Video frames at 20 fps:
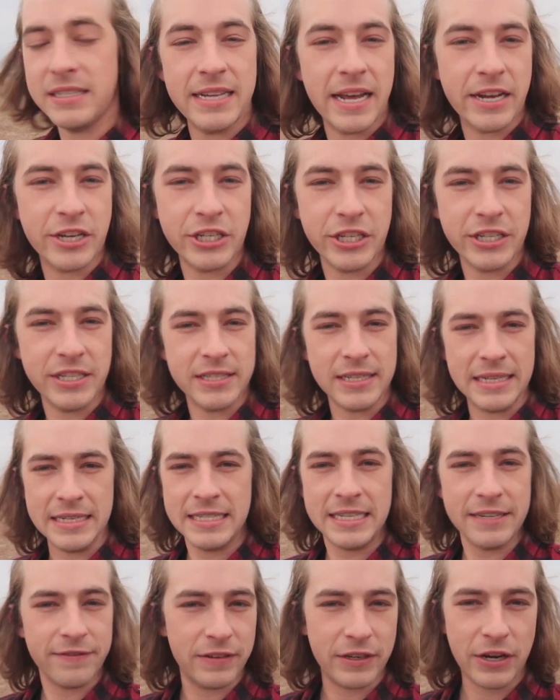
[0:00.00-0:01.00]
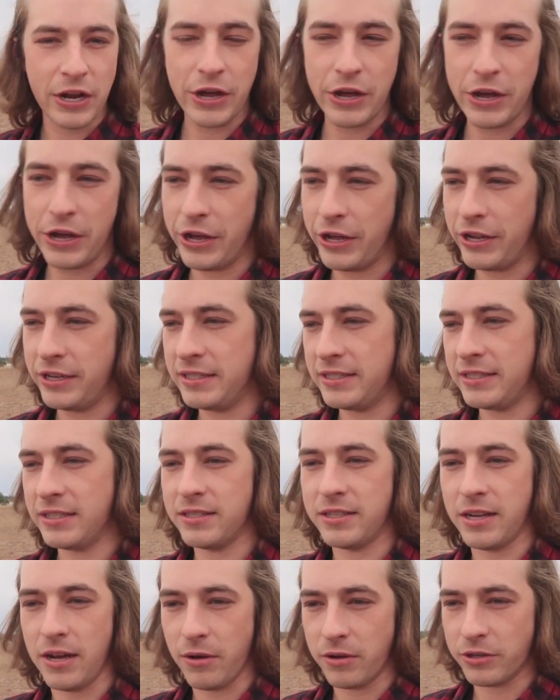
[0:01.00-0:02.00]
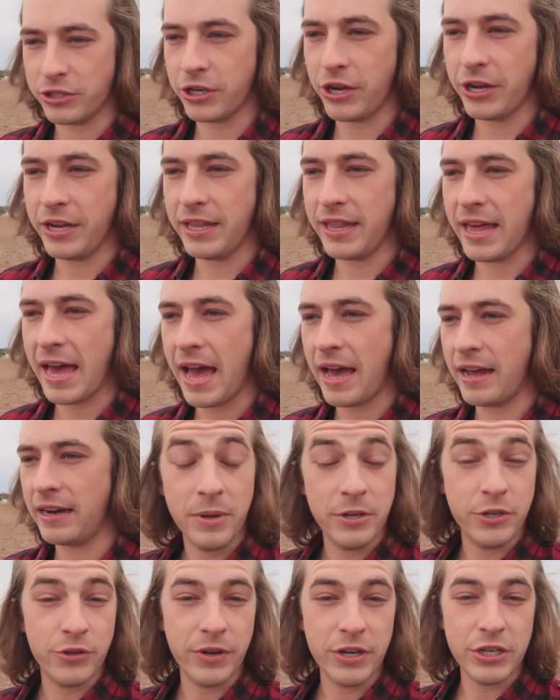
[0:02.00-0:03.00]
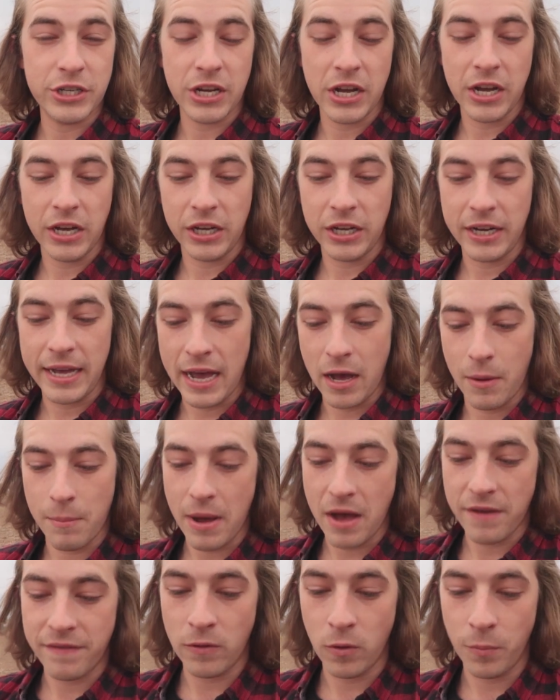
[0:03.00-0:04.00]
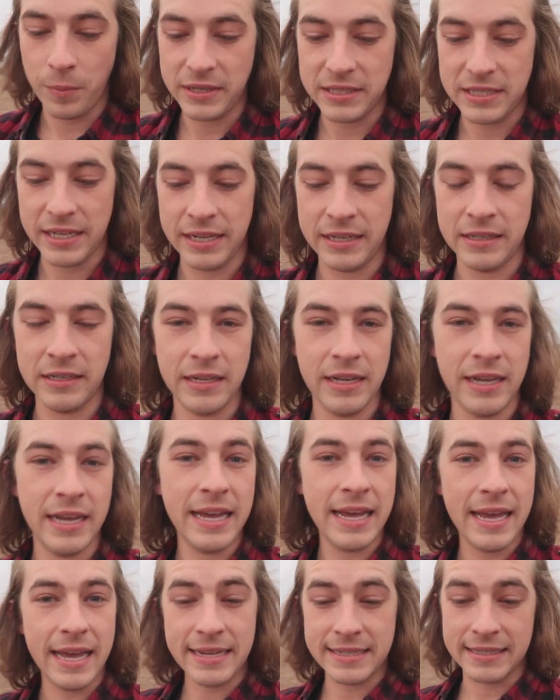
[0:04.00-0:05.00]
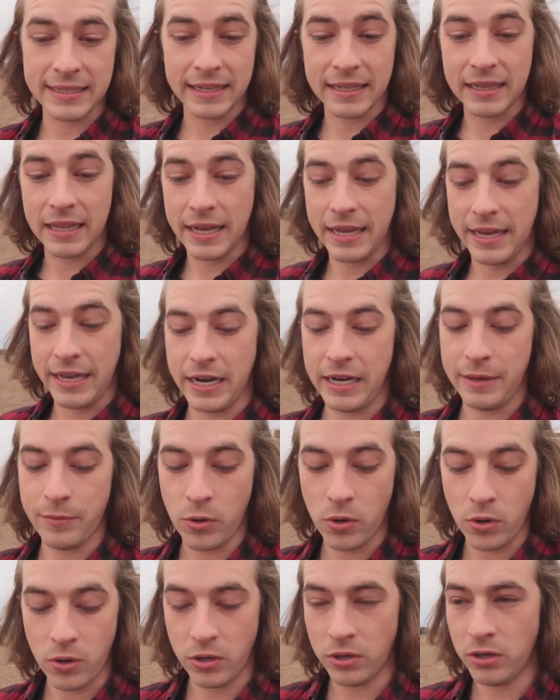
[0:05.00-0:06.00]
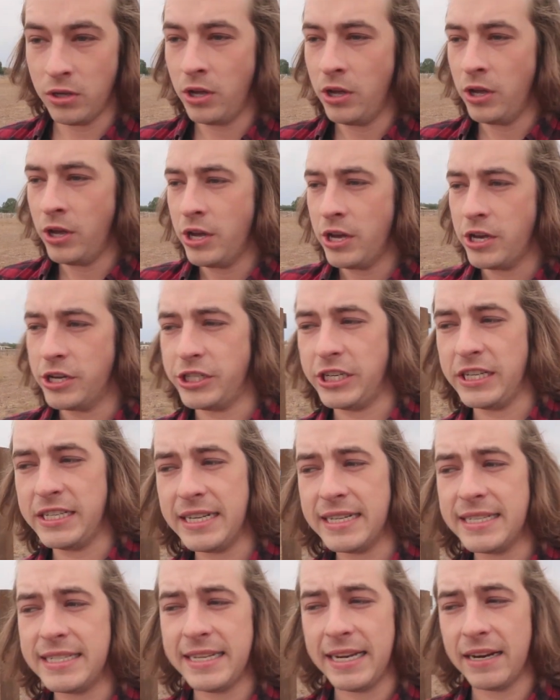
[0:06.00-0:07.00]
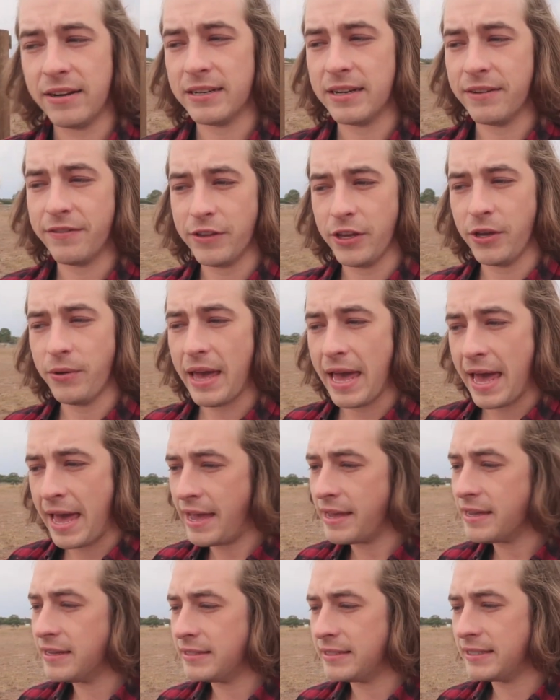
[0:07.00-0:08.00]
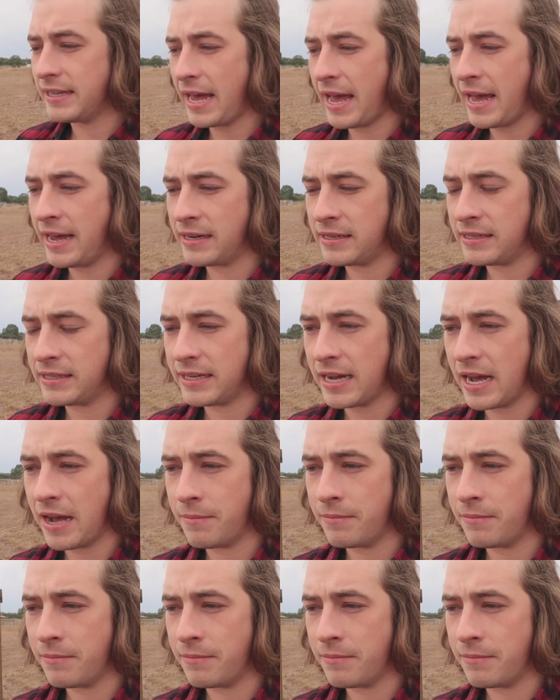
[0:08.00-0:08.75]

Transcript: sections, in different herds, so I'll show you that. Patricia, our Buff Orpington, isn't clucky anymore. She did sit on a few eggs, and